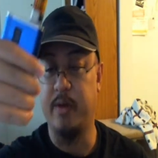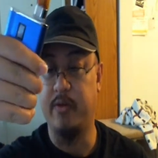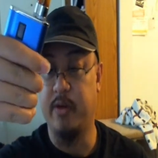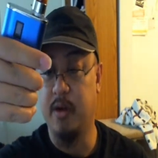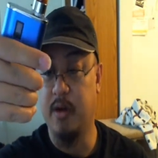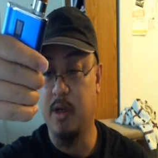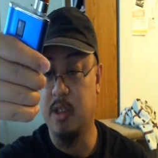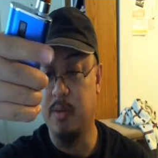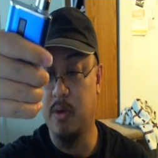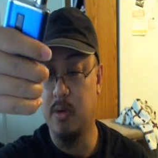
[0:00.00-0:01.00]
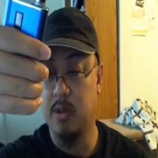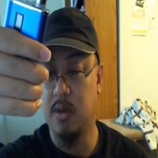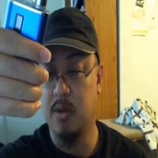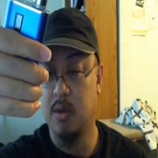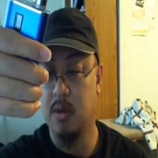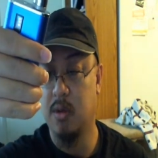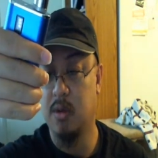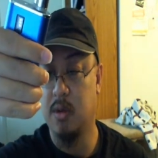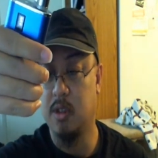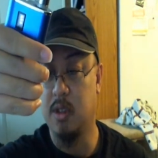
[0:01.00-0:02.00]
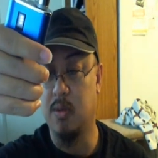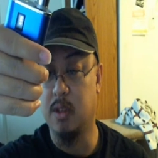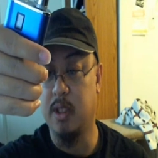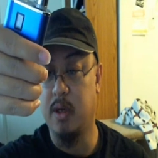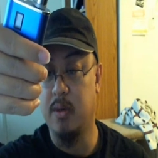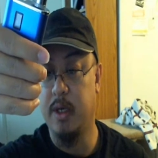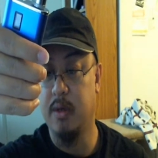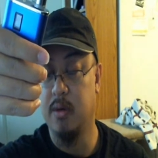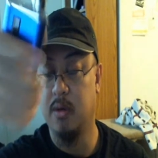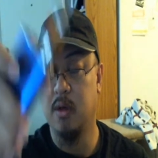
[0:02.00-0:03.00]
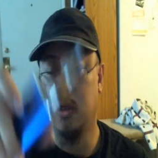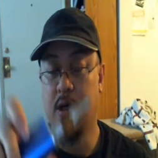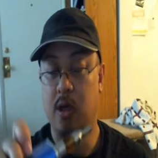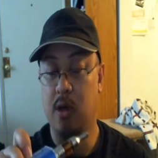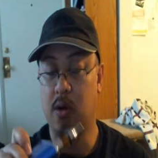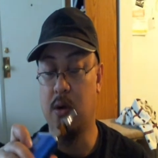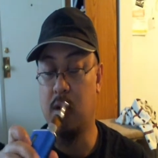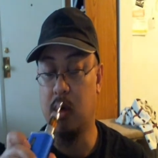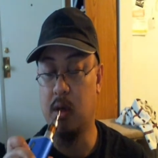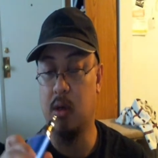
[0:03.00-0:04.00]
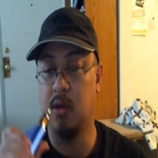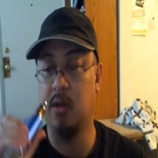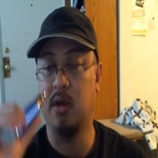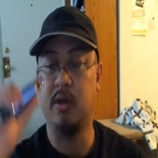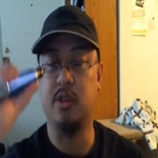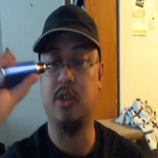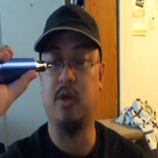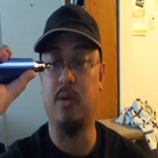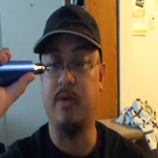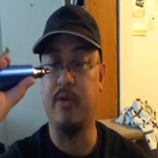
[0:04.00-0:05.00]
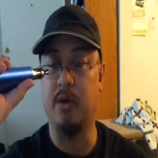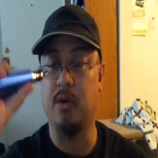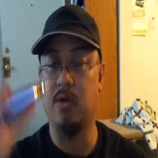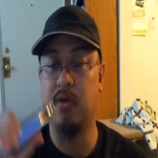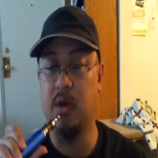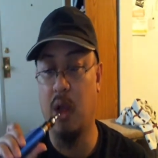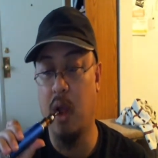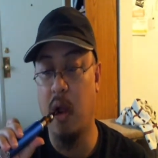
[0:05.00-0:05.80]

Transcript: of my finger, I suppose. It still works that way. Or just curl my finger over.